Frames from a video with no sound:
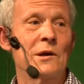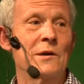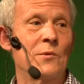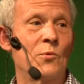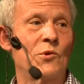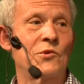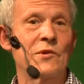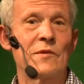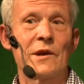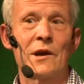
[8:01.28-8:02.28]
and the worst
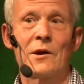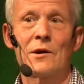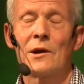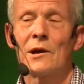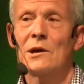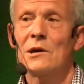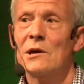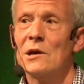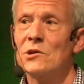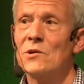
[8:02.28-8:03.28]
of the air.
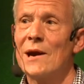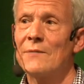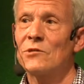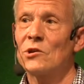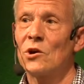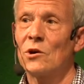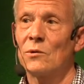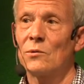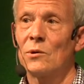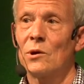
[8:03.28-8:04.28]
And you have to
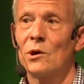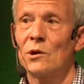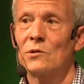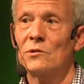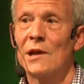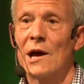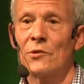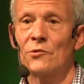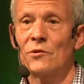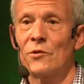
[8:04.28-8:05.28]
go now
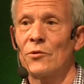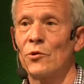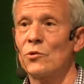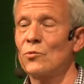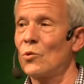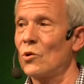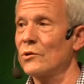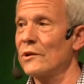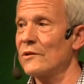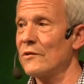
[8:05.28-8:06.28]
to the third world
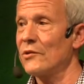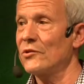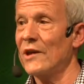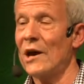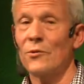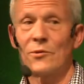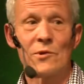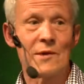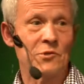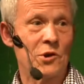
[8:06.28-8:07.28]
and to the south. You
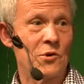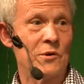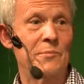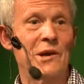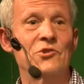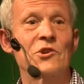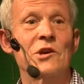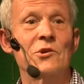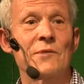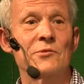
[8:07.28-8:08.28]
have to go to
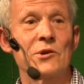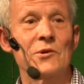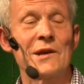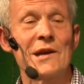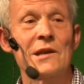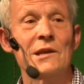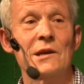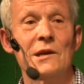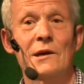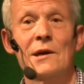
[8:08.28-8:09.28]
Beijing, you have to go to
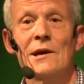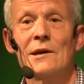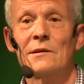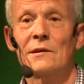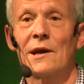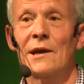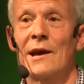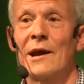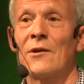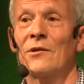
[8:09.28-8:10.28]
India to get
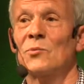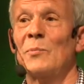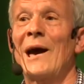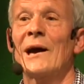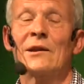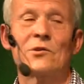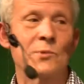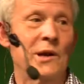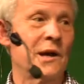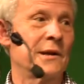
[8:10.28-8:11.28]
air as bad as
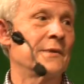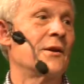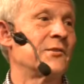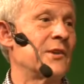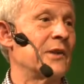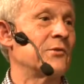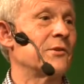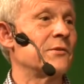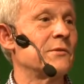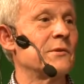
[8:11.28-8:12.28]
we had in Los
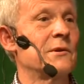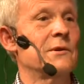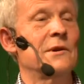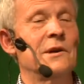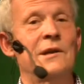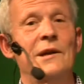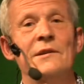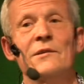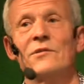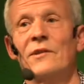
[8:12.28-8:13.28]
Angeles in
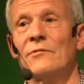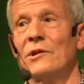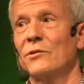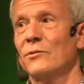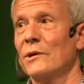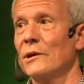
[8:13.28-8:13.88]
1973.